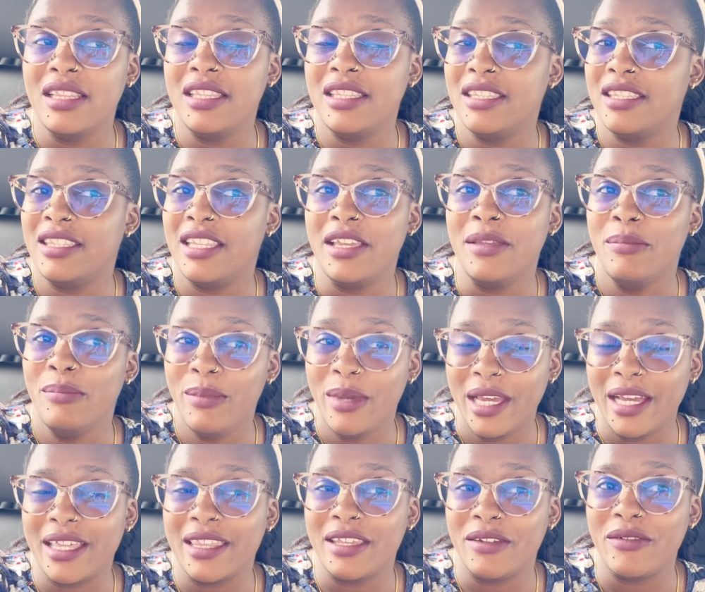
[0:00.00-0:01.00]
they
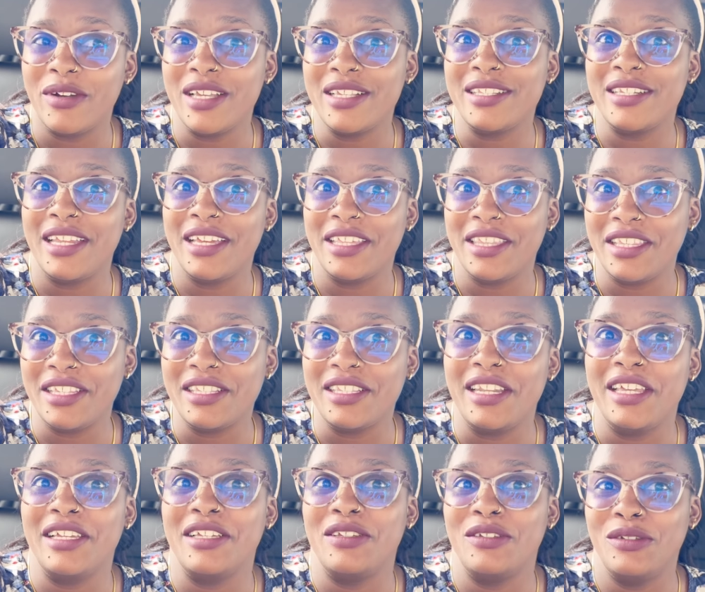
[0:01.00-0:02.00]
make the rice like this,
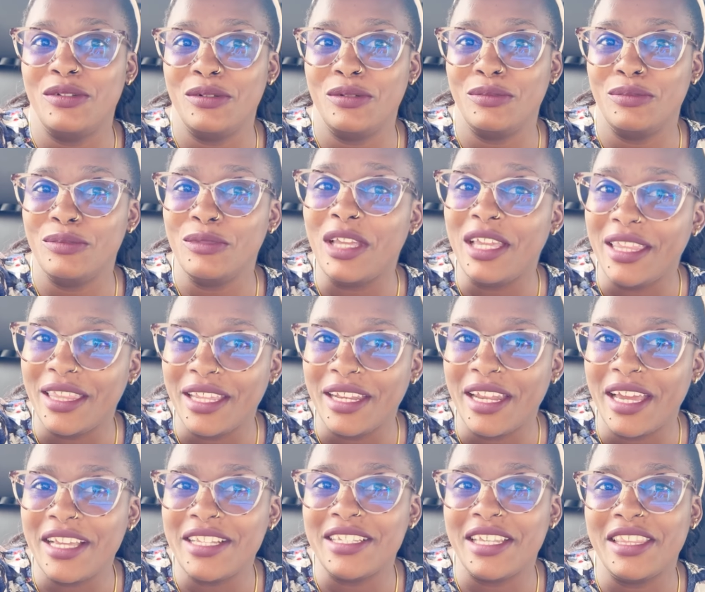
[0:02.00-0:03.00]
like, you know, in the
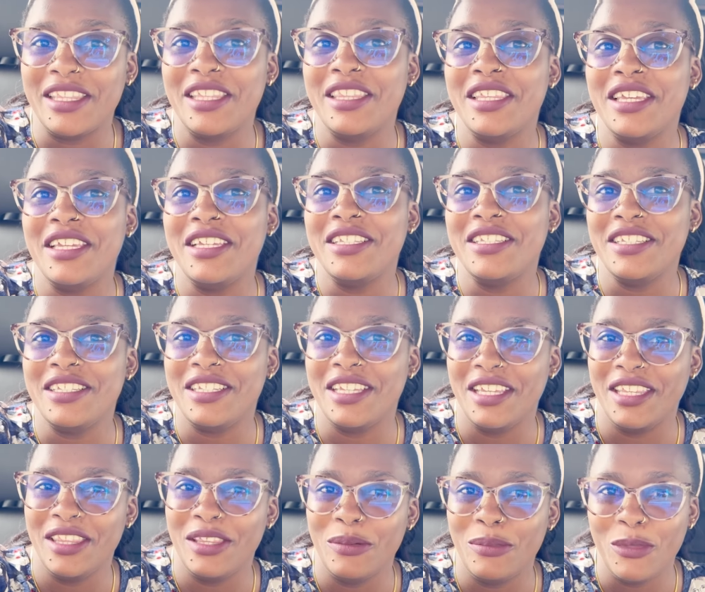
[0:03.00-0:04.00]
night, and then they eat it
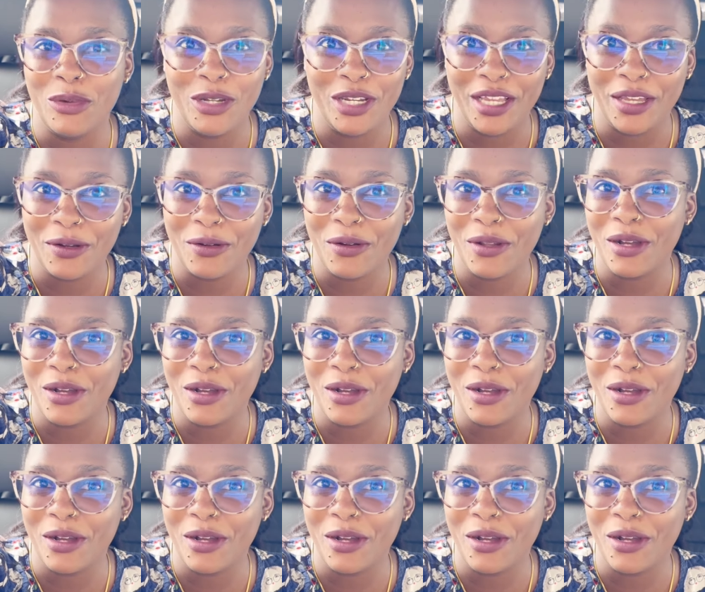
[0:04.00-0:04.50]
in the morning. I don't know